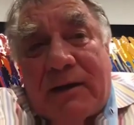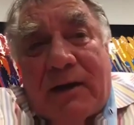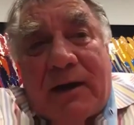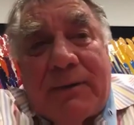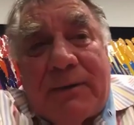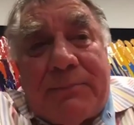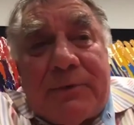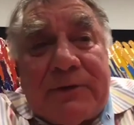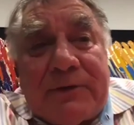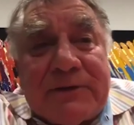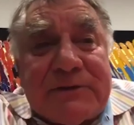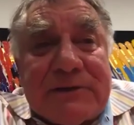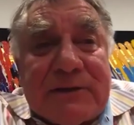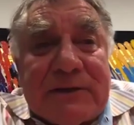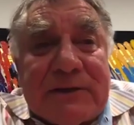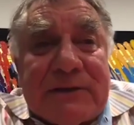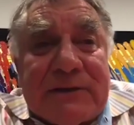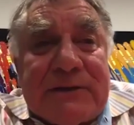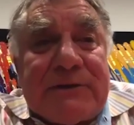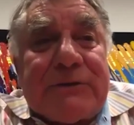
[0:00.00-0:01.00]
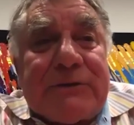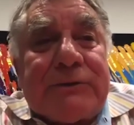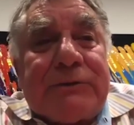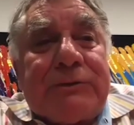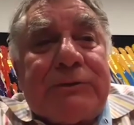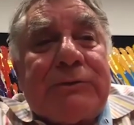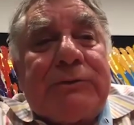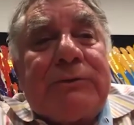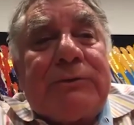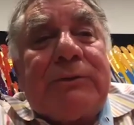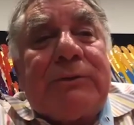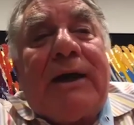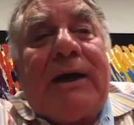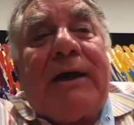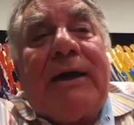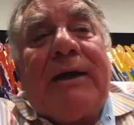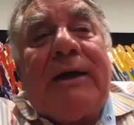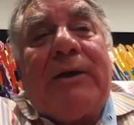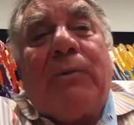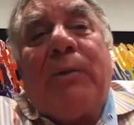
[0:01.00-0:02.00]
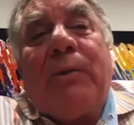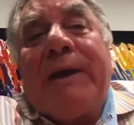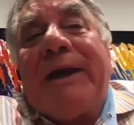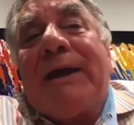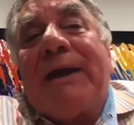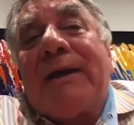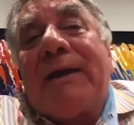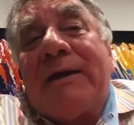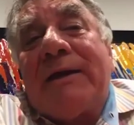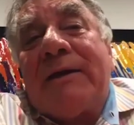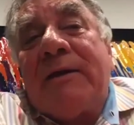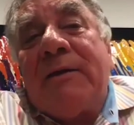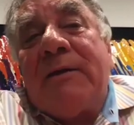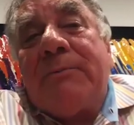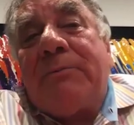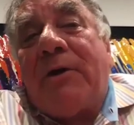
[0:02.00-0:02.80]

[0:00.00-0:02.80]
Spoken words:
I personally do a weekly